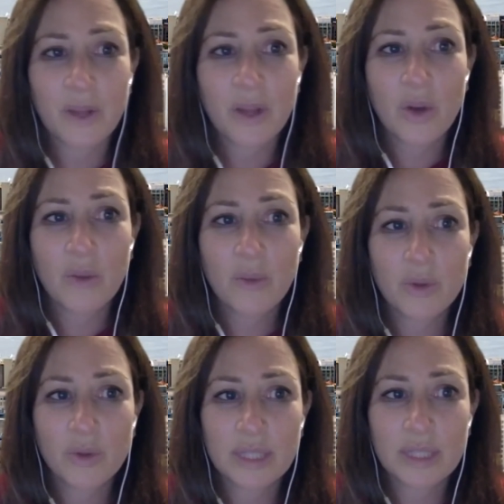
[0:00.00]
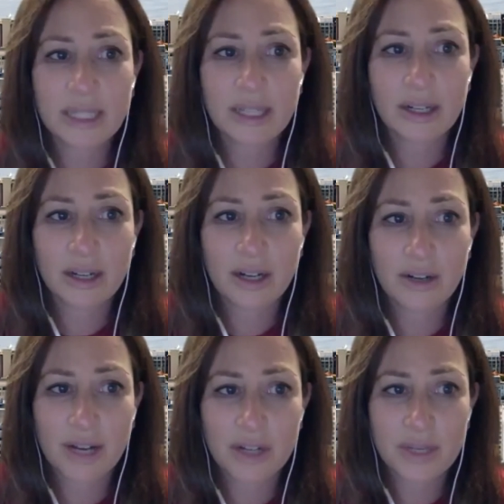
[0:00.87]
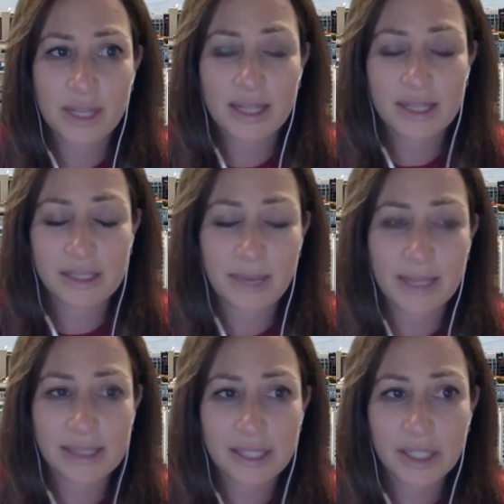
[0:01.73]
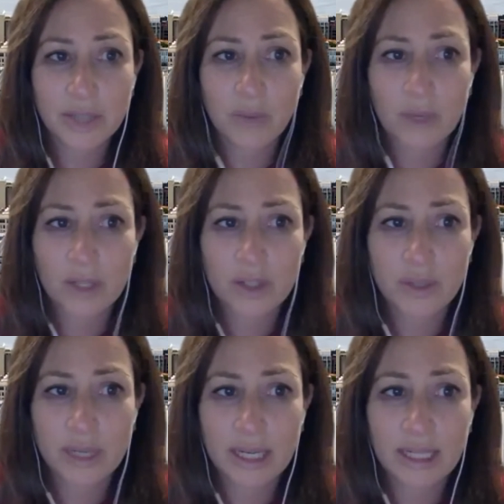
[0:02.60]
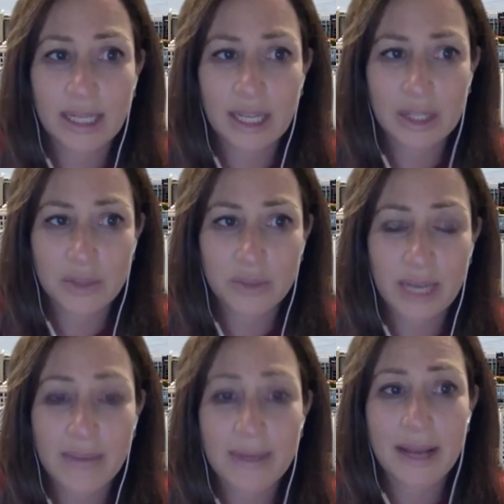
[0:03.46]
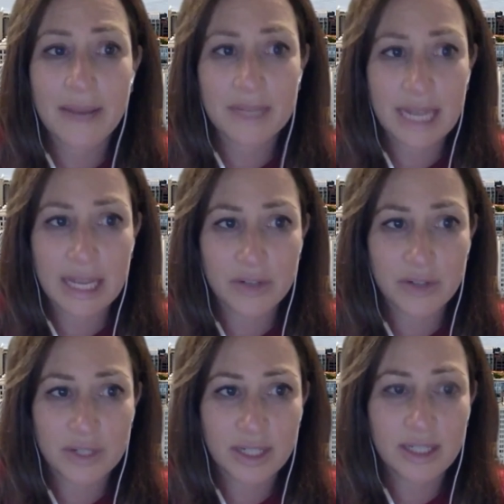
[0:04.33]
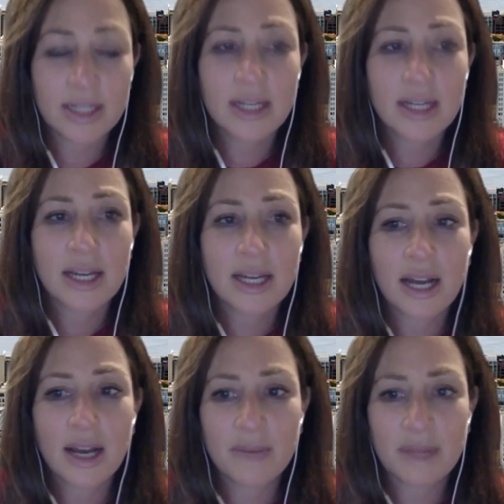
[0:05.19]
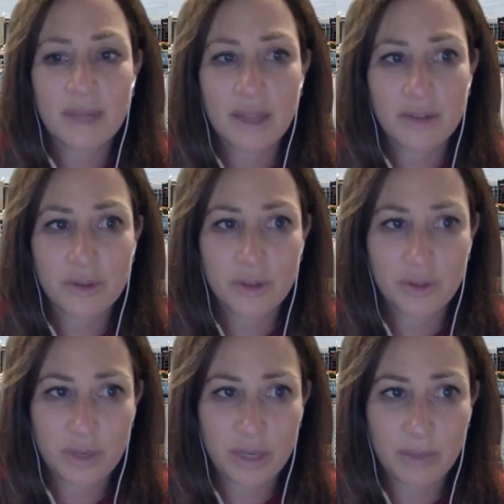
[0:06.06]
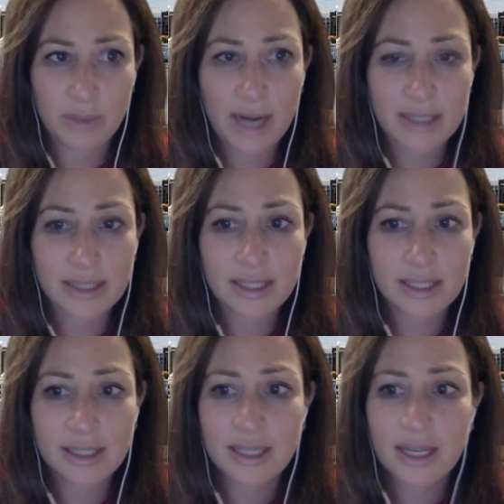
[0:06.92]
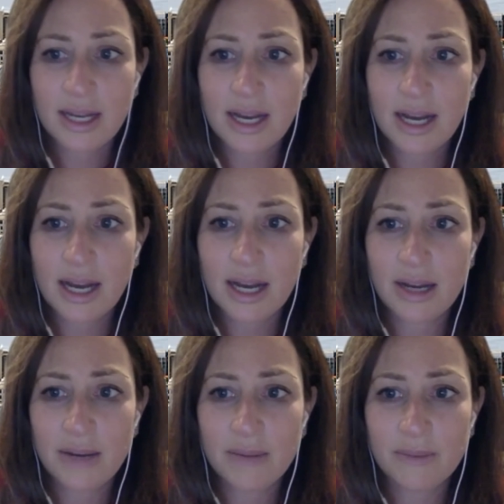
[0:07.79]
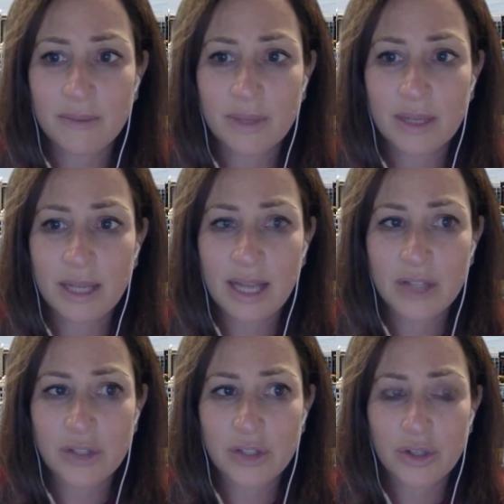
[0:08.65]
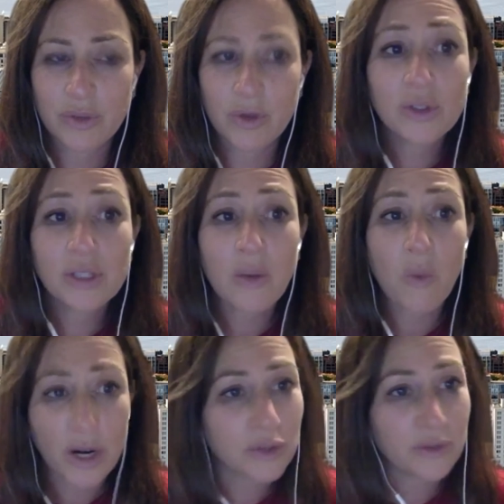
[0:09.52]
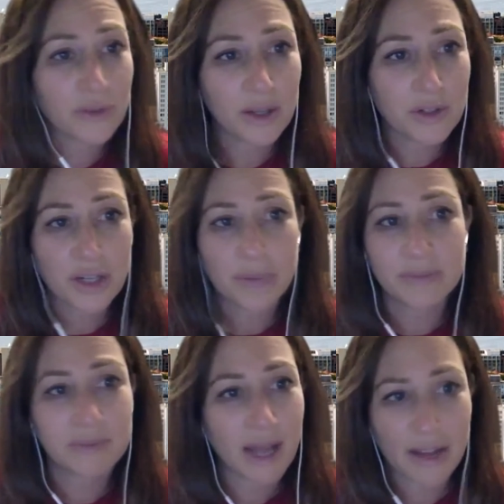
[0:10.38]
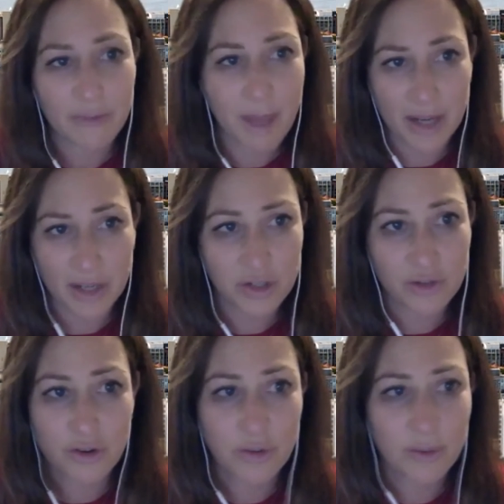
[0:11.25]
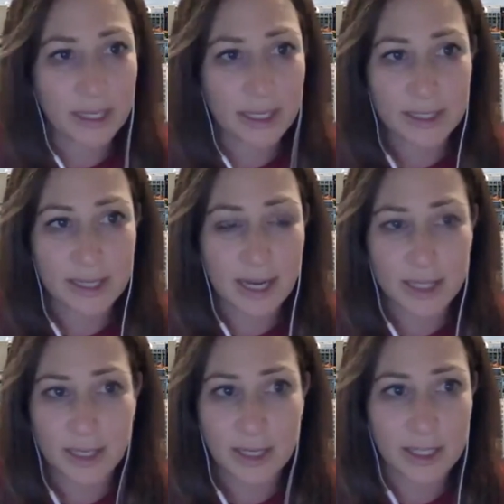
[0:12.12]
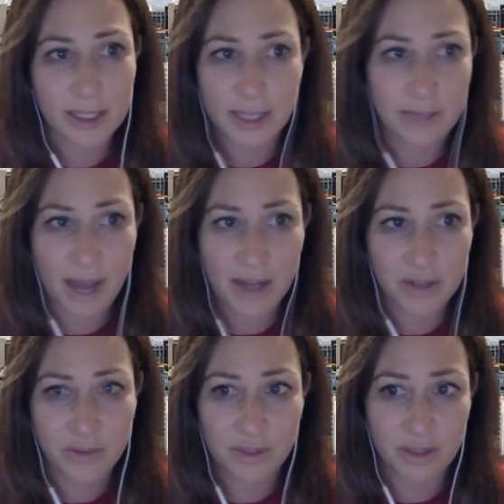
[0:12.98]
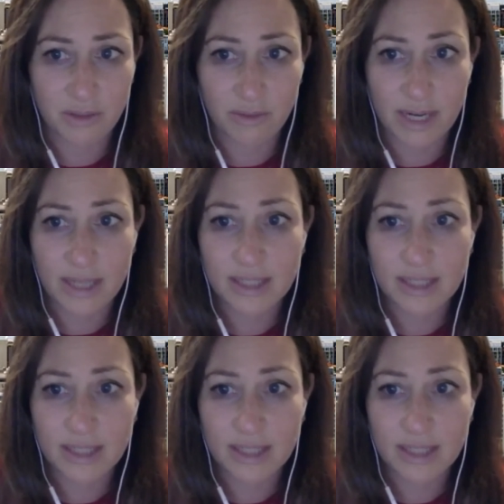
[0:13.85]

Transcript: Most recently, our graduating class this past year, one is doing cancer rehab at MD Anderson. The other two are joining practices. And so those that want to do fellowship have matched. Nobody has gone unmatched, which is great.